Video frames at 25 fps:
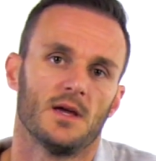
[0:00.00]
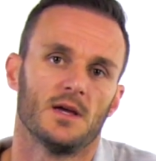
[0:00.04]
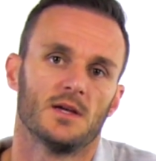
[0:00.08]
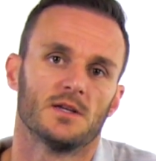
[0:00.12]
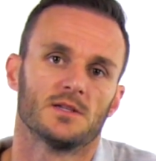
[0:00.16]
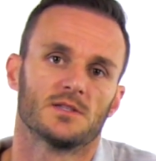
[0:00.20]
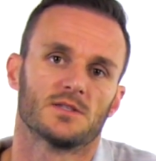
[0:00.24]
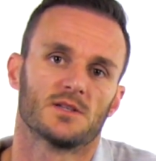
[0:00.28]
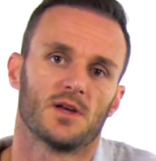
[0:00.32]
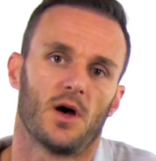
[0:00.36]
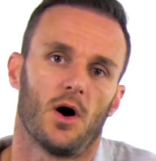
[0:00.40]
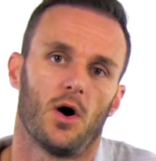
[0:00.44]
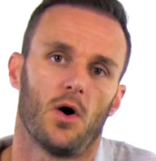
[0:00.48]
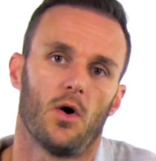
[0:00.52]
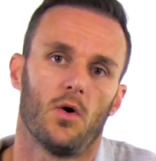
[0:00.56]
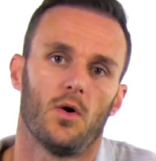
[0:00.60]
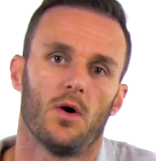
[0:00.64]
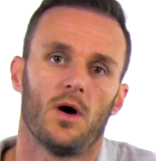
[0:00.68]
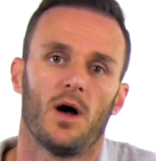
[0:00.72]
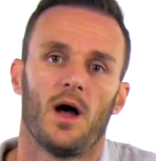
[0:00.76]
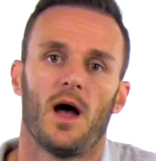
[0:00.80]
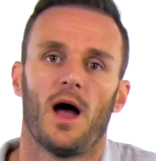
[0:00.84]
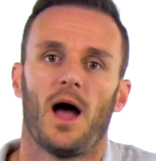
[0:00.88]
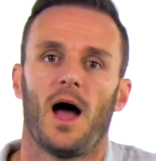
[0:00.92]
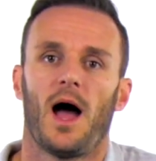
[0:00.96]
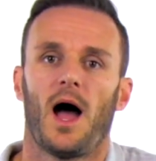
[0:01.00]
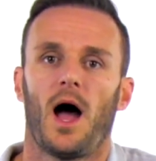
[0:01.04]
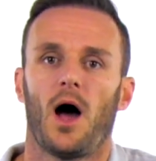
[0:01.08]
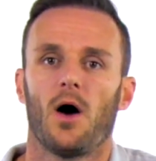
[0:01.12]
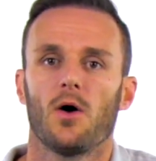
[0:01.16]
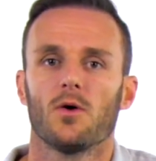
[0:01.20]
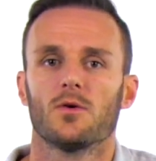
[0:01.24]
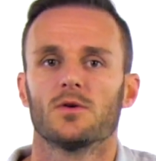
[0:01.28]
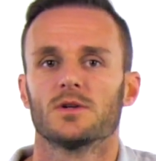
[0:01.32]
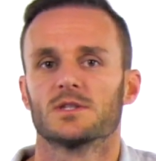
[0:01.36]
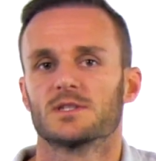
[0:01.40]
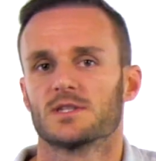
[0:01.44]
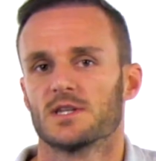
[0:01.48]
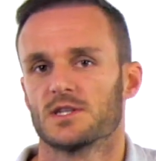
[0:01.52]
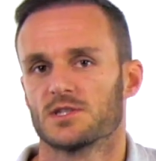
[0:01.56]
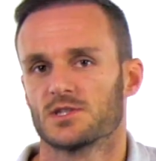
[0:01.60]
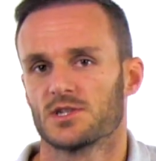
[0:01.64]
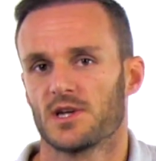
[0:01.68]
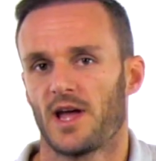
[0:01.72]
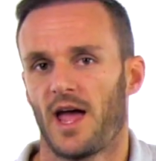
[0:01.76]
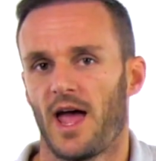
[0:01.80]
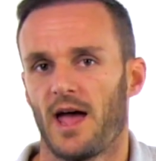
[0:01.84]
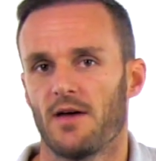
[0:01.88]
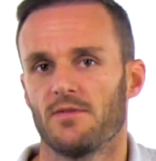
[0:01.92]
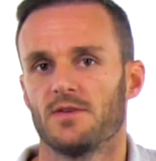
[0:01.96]
So how could such
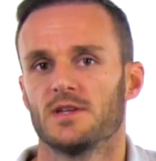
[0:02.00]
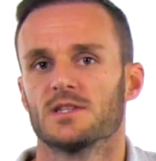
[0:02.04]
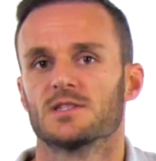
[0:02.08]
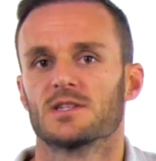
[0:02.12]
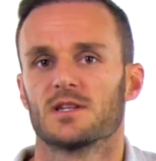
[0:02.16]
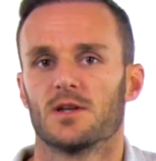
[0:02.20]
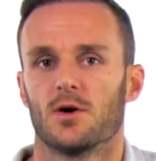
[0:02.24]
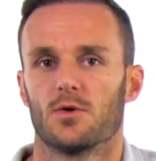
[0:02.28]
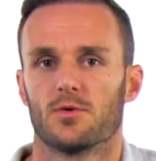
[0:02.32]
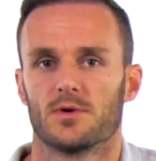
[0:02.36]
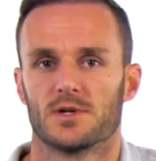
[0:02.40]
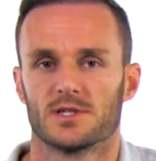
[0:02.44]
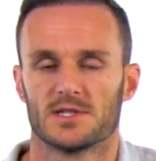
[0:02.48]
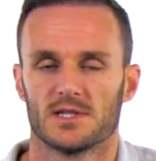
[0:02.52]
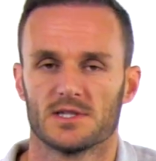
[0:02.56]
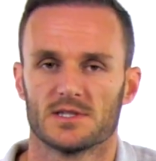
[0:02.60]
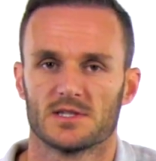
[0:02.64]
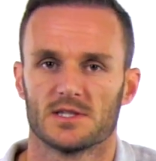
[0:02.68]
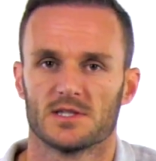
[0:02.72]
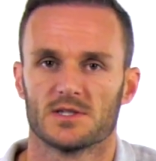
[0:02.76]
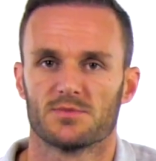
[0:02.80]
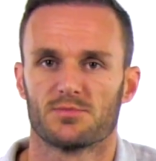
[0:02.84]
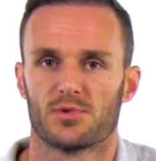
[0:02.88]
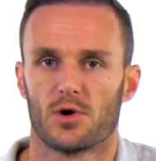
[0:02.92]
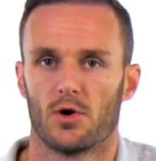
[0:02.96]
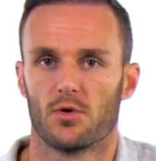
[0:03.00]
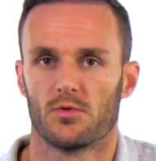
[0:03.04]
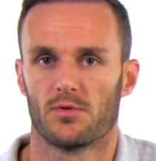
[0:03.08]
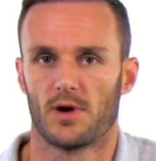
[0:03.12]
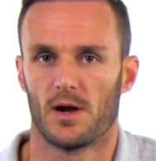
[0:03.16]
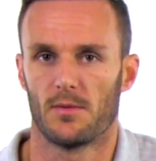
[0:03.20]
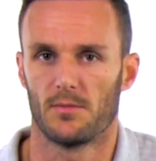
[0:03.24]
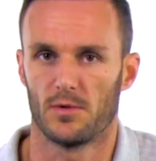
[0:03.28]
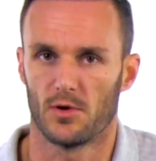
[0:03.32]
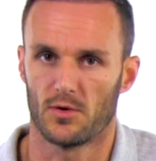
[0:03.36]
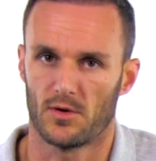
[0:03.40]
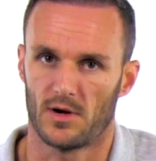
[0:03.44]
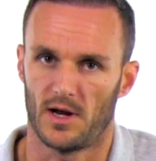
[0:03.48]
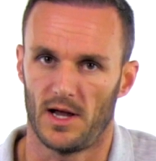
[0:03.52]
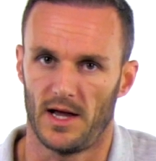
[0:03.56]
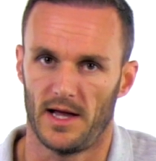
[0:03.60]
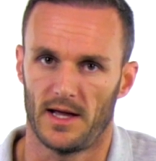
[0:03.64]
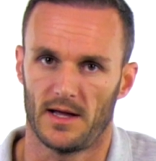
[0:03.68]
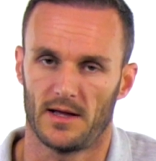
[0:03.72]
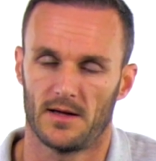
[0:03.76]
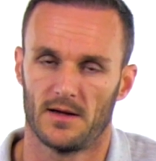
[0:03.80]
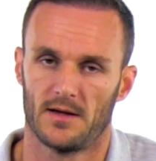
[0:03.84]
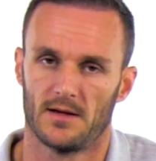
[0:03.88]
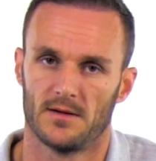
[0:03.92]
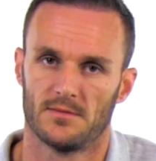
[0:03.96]
a heavy slow resistance program look
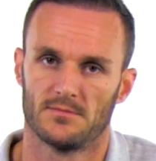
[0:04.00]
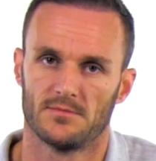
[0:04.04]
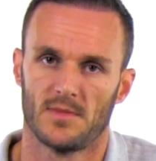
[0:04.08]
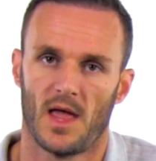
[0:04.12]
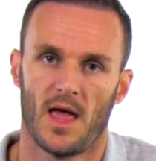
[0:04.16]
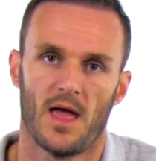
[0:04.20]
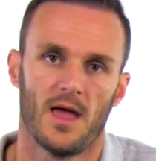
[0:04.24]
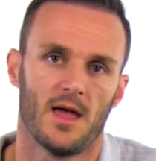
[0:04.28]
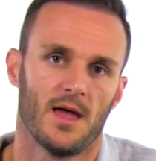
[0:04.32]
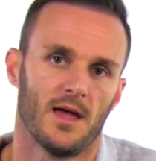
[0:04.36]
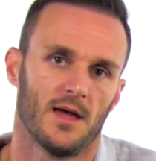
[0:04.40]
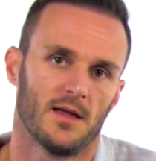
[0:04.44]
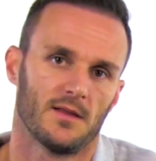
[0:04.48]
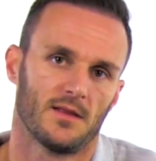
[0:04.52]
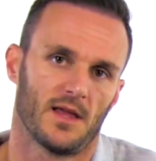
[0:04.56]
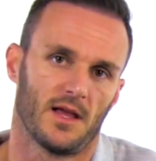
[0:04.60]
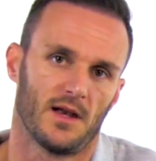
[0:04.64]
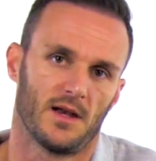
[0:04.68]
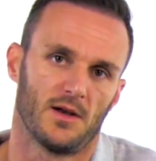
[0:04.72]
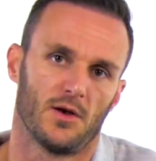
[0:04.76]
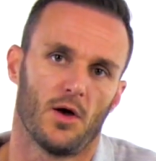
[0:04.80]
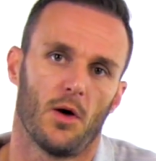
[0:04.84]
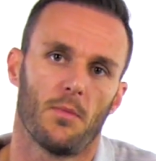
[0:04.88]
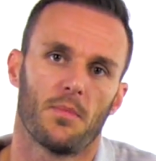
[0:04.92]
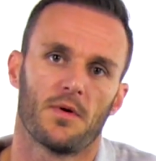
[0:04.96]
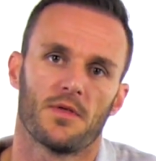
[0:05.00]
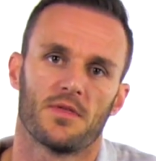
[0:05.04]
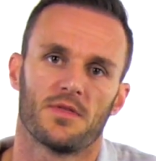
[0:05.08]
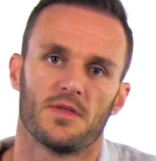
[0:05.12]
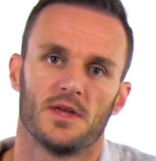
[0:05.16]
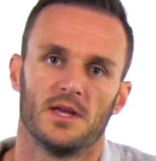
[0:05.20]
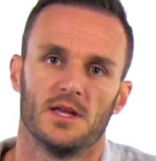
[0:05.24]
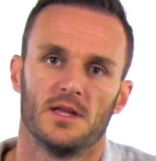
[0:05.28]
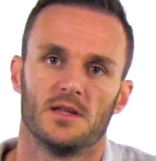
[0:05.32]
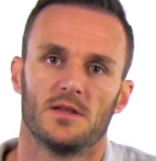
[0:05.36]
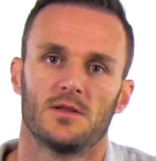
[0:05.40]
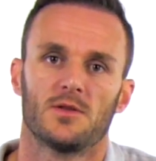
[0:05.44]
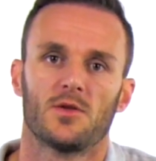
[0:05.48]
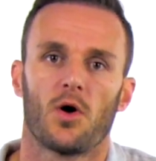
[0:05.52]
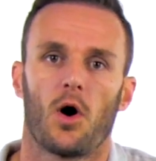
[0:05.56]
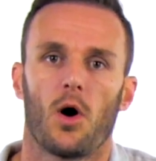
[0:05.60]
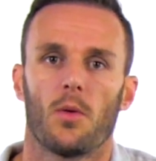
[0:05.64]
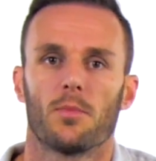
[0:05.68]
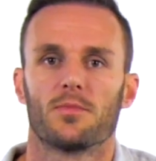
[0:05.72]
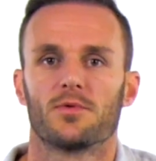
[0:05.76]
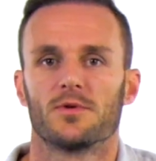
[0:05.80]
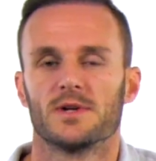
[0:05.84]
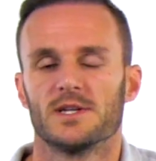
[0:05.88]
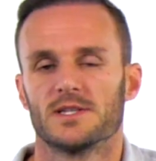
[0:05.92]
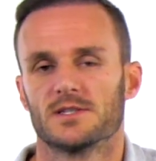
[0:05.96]
like? Tendinopathy
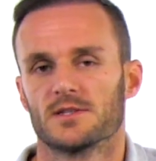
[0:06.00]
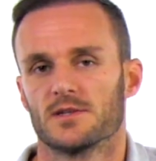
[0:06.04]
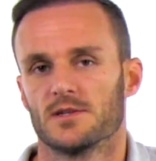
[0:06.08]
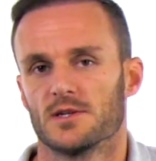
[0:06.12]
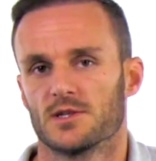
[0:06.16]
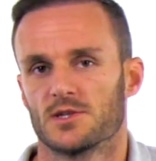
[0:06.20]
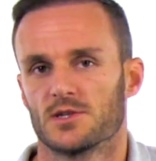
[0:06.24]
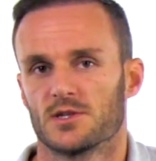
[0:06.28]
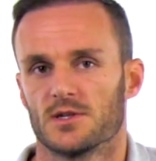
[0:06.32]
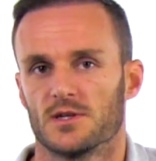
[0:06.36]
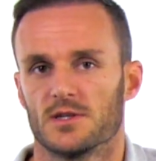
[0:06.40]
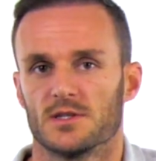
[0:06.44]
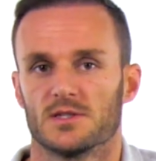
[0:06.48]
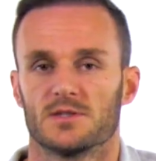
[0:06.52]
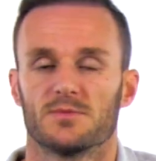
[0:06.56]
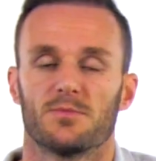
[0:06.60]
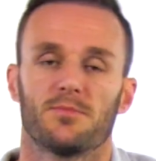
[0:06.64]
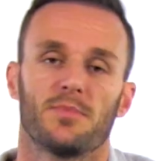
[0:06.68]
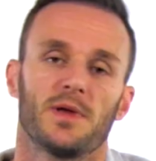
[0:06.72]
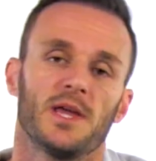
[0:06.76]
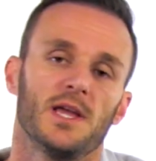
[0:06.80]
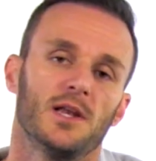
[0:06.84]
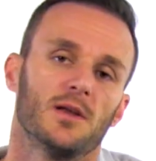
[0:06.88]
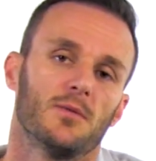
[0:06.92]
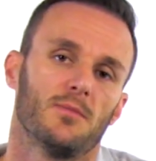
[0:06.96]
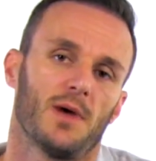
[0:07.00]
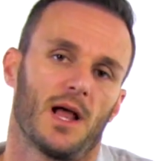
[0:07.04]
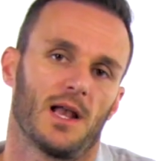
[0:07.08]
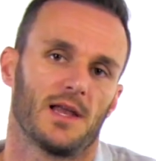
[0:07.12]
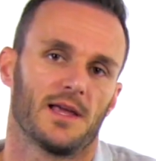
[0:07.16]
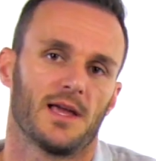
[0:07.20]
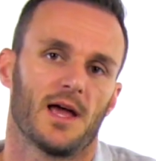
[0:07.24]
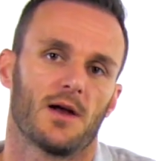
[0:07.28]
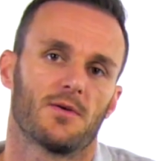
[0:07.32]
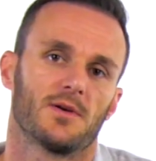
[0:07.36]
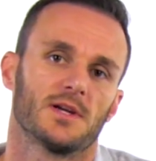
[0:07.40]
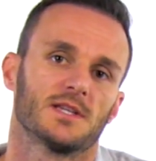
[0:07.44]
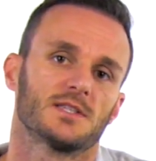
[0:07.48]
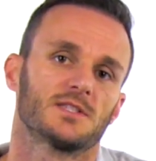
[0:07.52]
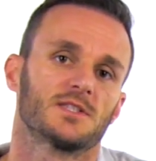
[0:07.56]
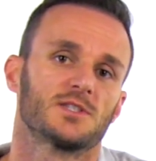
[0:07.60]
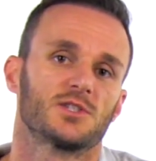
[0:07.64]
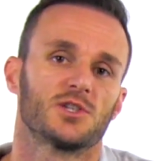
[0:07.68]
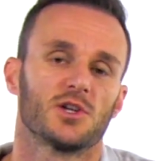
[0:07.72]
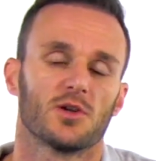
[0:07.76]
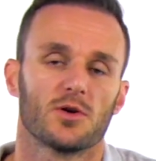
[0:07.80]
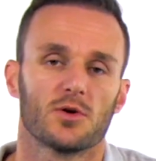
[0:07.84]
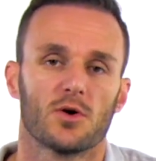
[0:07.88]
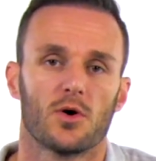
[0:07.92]
top researchers Peter Malliaras, Jill